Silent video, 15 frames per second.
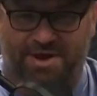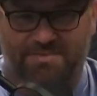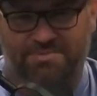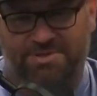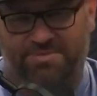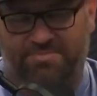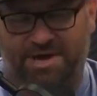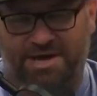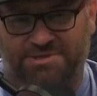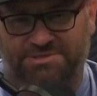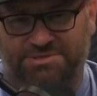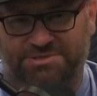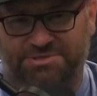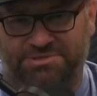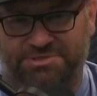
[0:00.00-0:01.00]
I'm in the
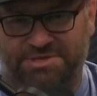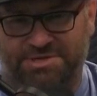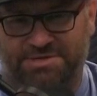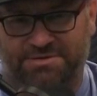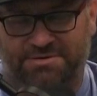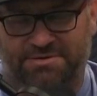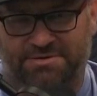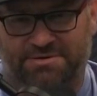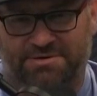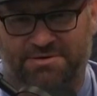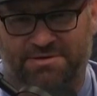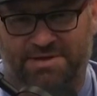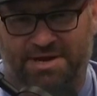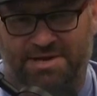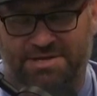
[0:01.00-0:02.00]
passenger seat,
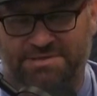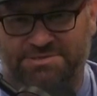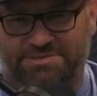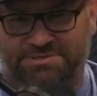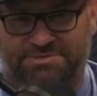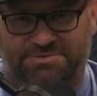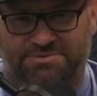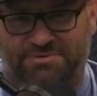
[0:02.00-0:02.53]
and he's